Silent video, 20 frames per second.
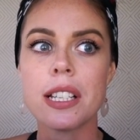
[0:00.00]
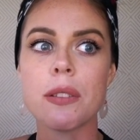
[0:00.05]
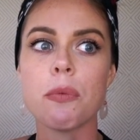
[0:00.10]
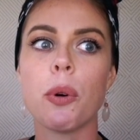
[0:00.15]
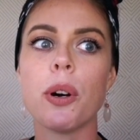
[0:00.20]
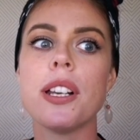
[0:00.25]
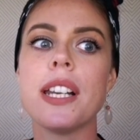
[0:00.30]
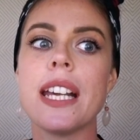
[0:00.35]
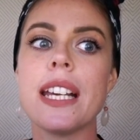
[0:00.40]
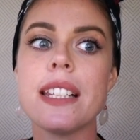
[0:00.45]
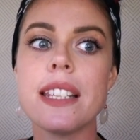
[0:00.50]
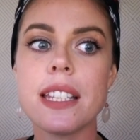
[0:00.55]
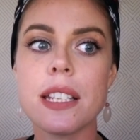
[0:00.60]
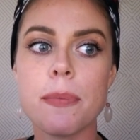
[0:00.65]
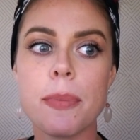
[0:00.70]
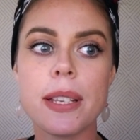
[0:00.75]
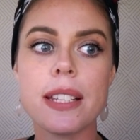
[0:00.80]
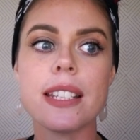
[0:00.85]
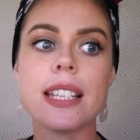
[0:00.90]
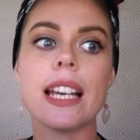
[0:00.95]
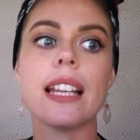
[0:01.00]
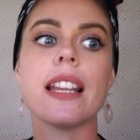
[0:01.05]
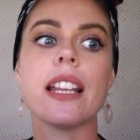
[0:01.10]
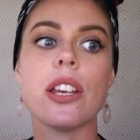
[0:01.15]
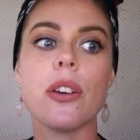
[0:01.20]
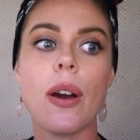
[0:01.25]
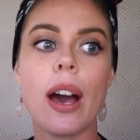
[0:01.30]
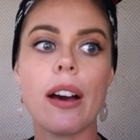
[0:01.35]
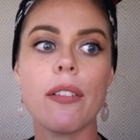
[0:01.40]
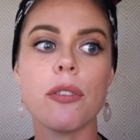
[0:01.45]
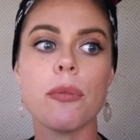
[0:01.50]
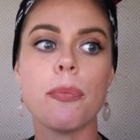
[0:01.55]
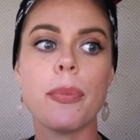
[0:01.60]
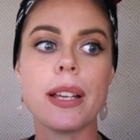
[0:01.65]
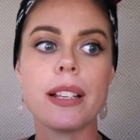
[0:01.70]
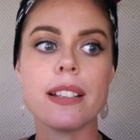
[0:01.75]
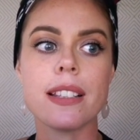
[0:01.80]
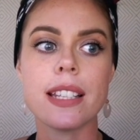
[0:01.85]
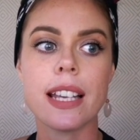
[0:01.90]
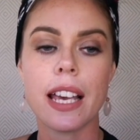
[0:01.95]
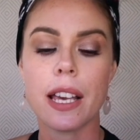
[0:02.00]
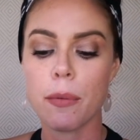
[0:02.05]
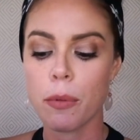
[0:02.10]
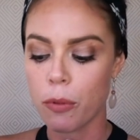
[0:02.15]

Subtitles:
What needs to be said that you haven't been saying